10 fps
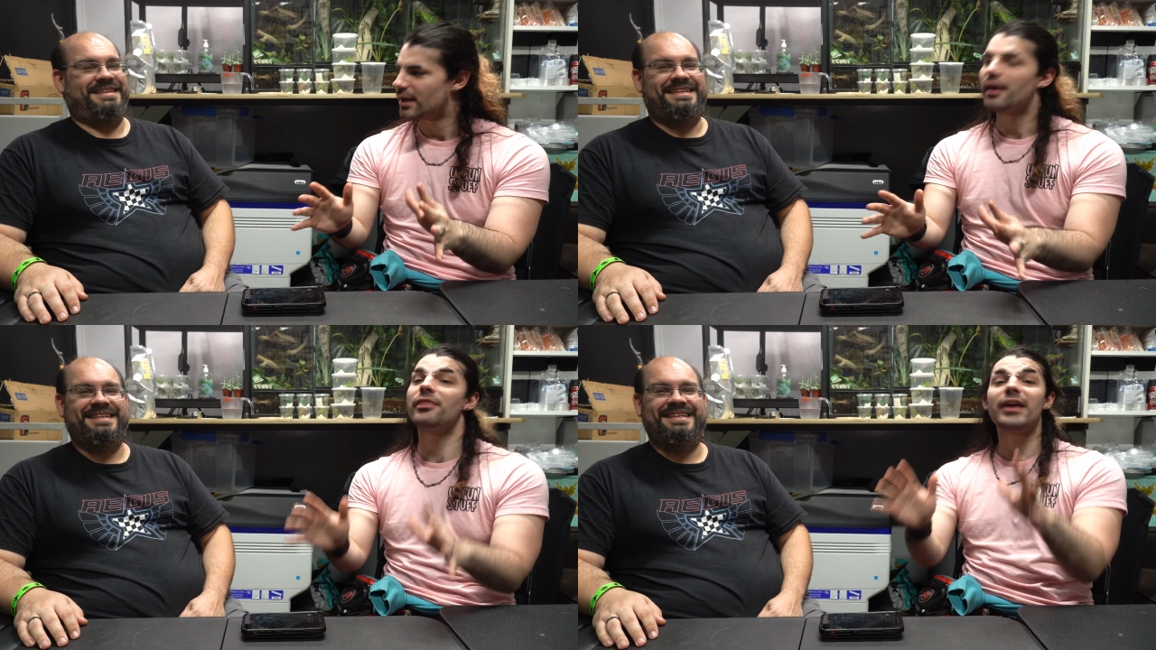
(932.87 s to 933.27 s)

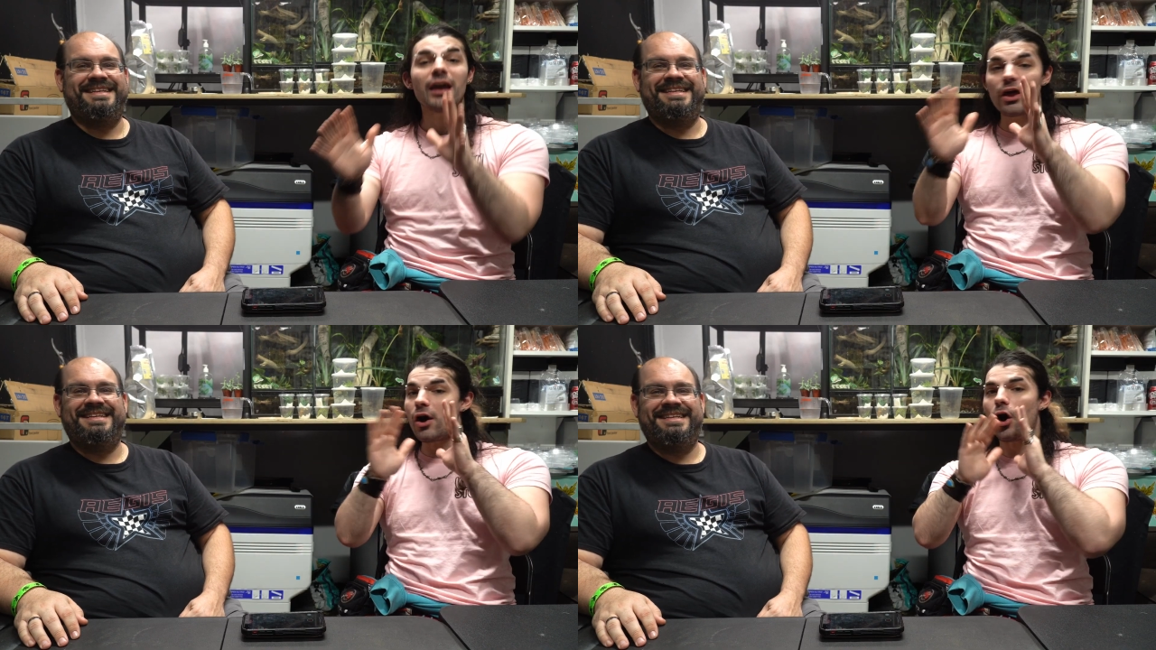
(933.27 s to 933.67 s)
Speaker 1: They
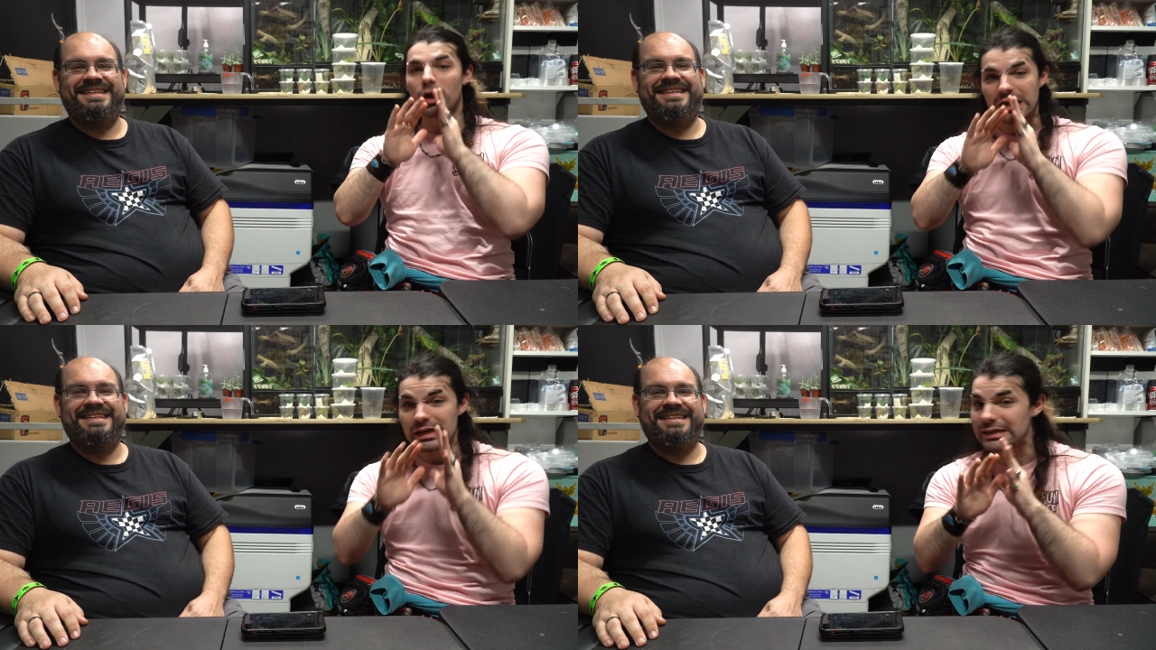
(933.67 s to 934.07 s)

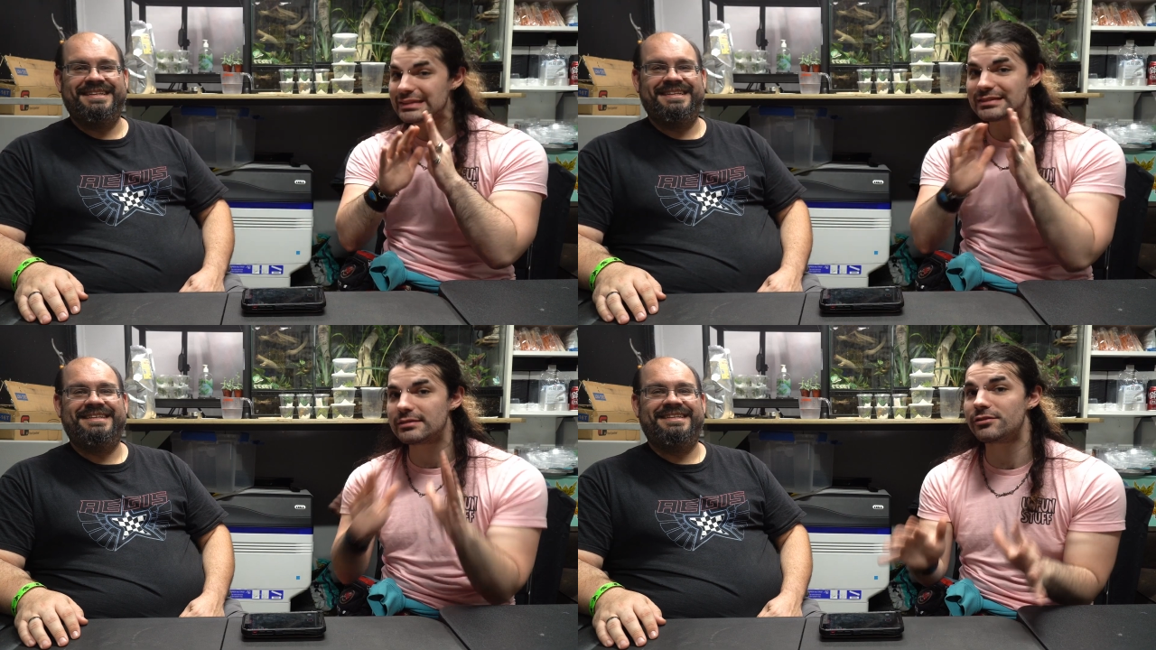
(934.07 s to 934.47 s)

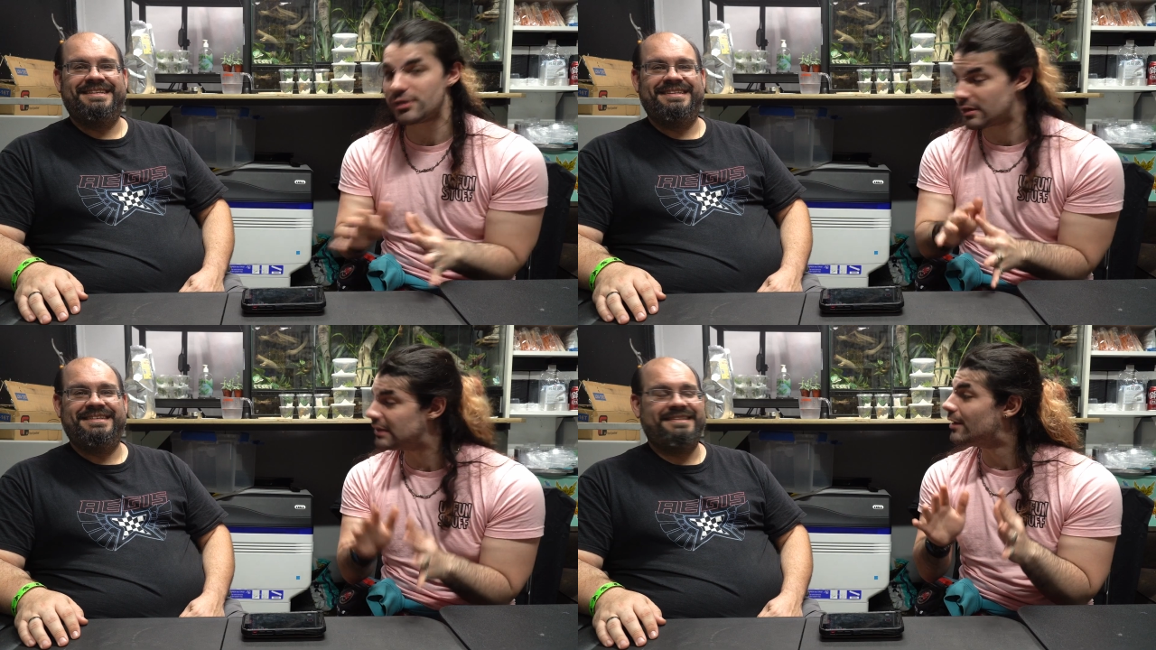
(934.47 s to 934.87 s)

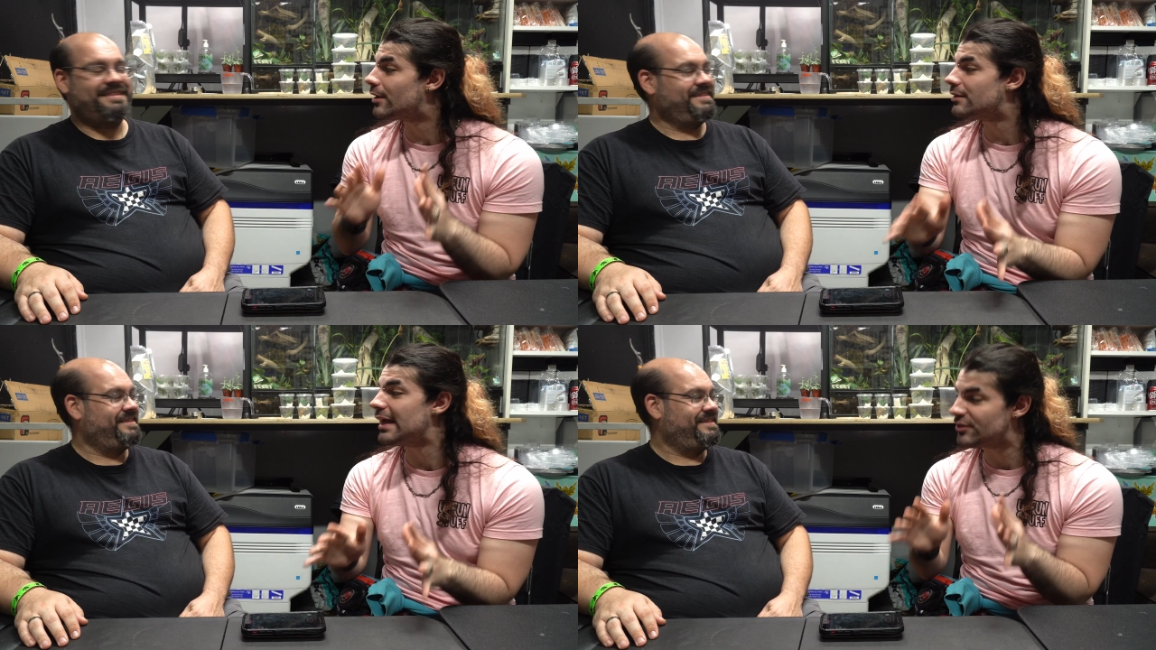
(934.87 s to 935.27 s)
consistently
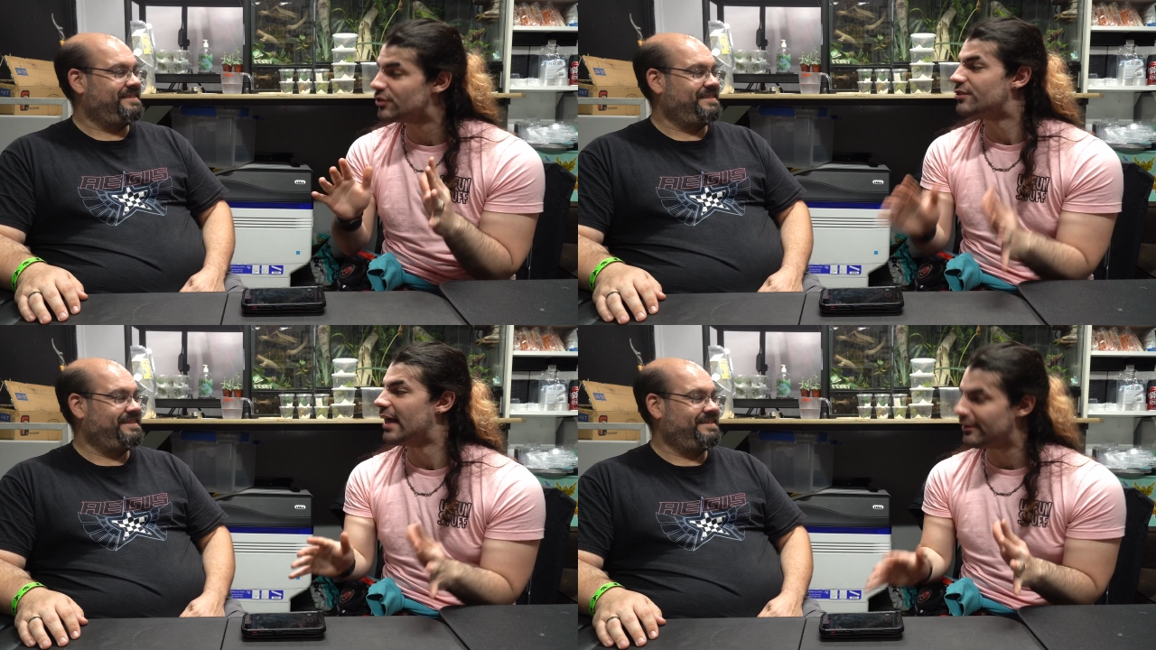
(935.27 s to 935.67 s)
neglected
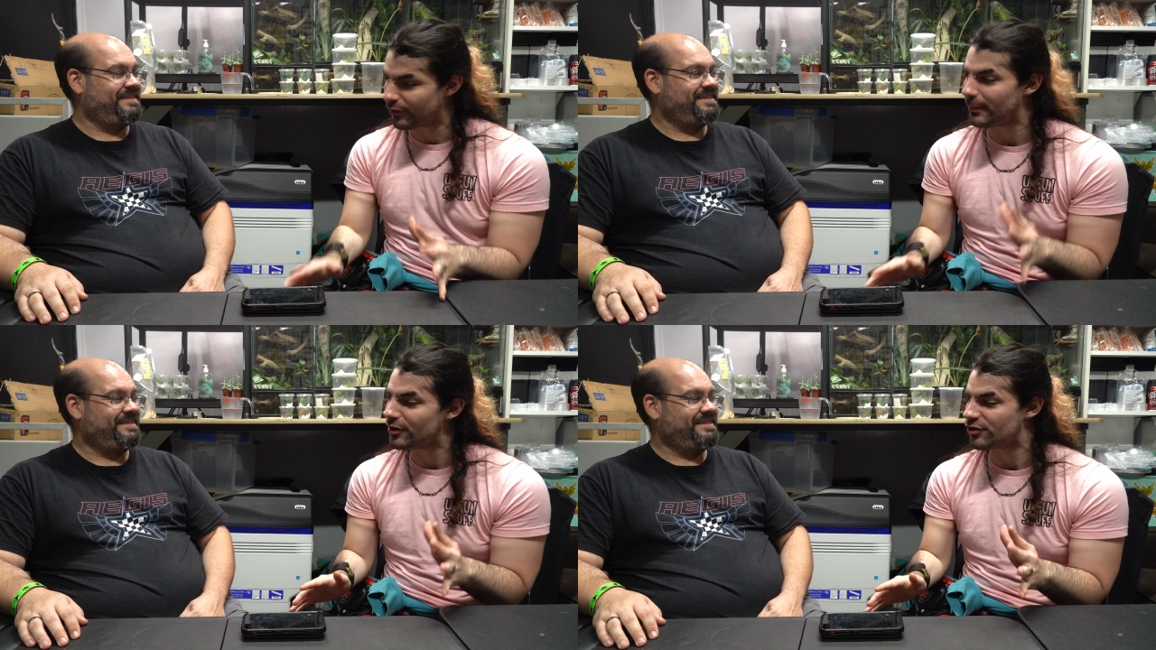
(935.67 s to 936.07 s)
to ever
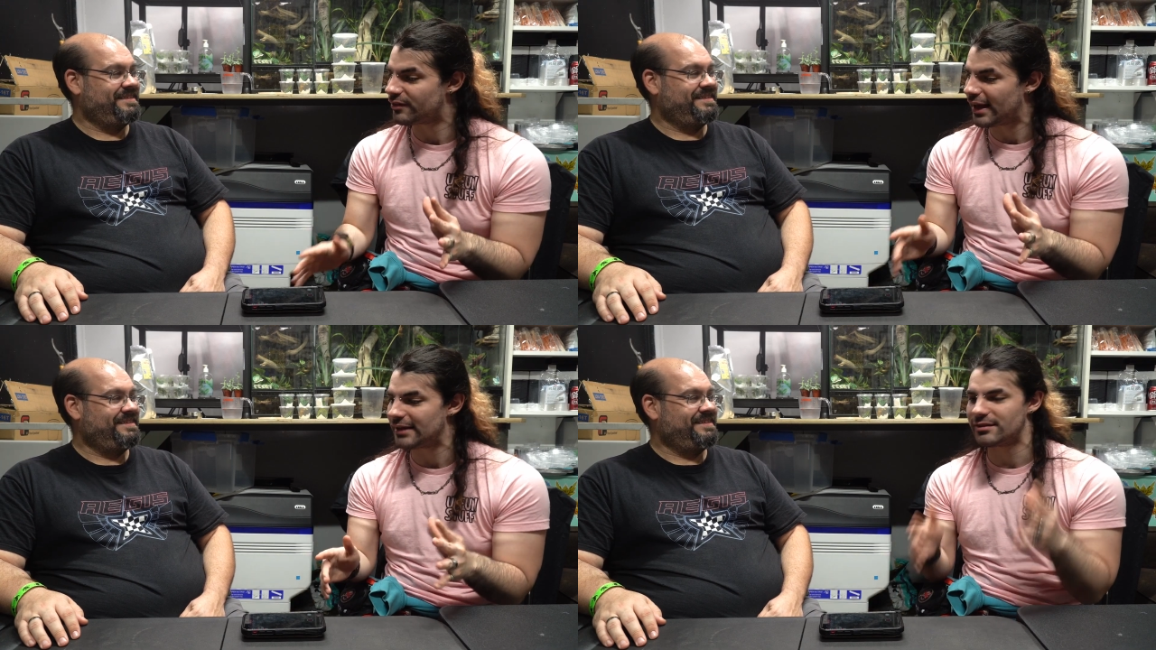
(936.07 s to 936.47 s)
mention
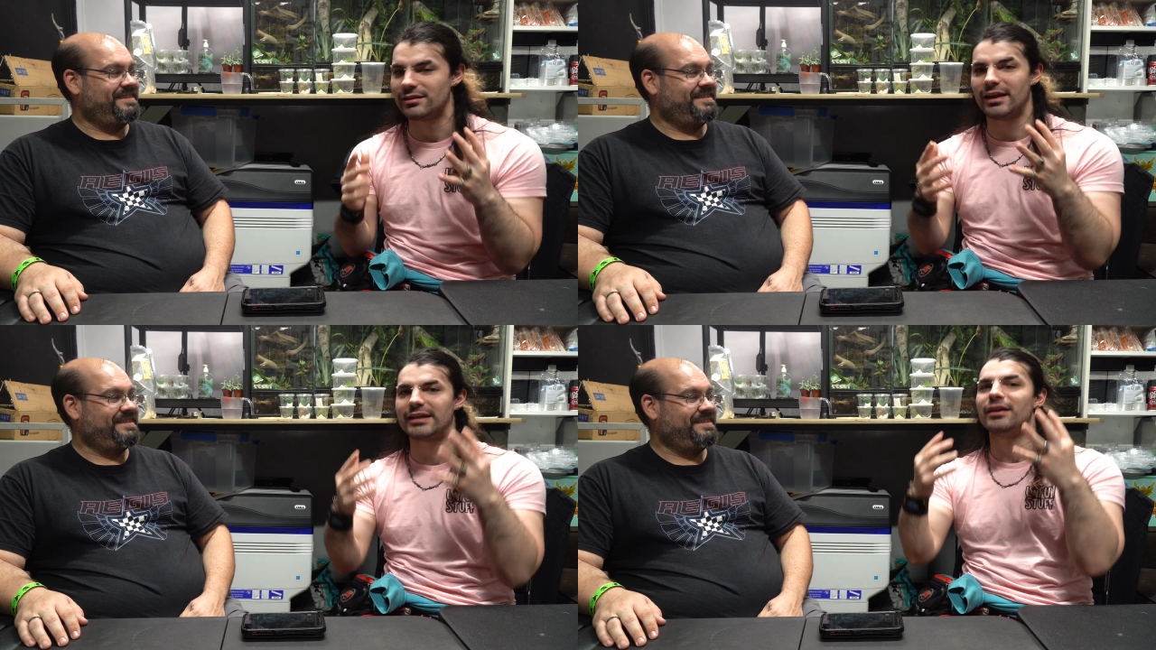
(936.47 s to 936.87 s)
that to,
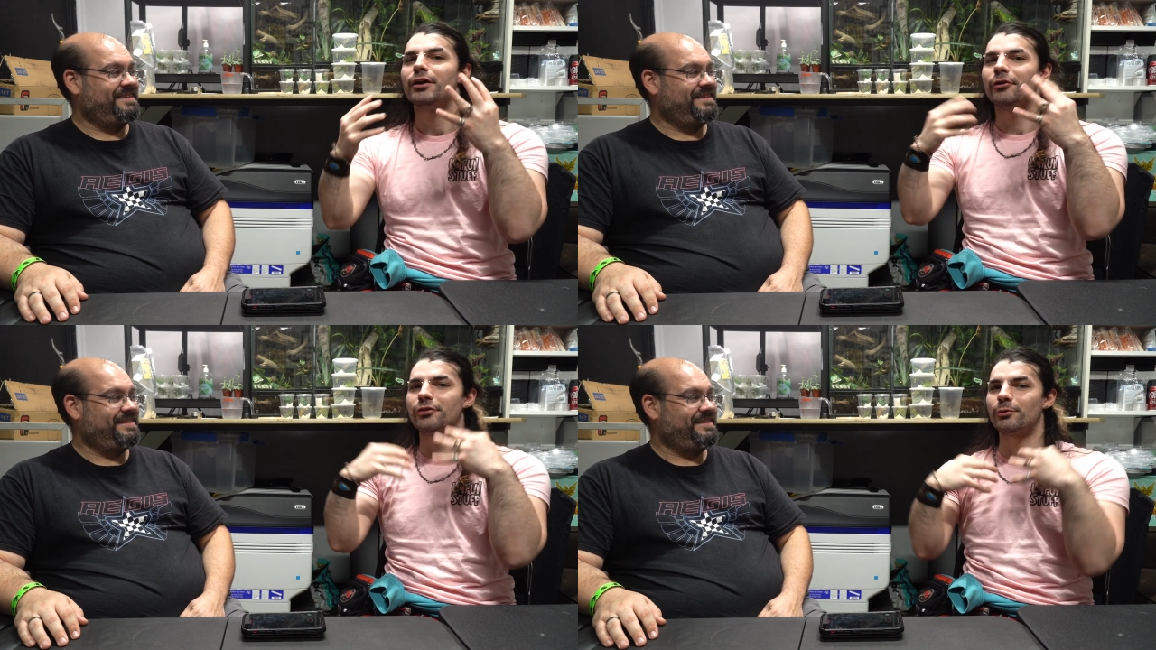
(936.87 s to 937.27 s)
like,
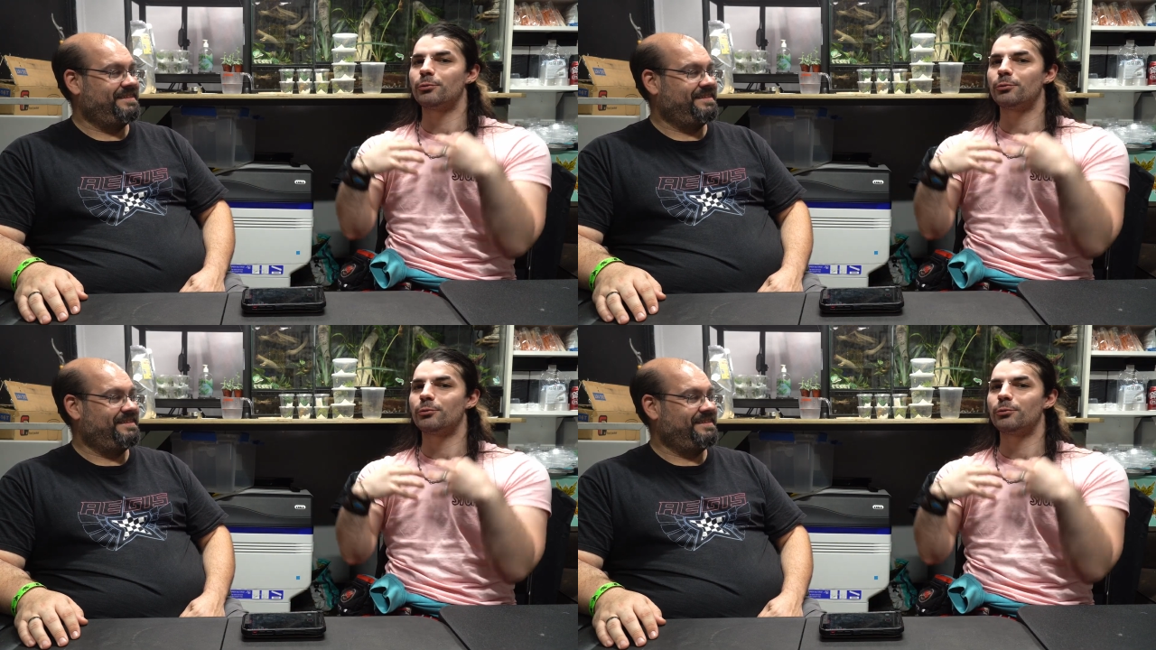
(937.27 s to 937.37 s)
the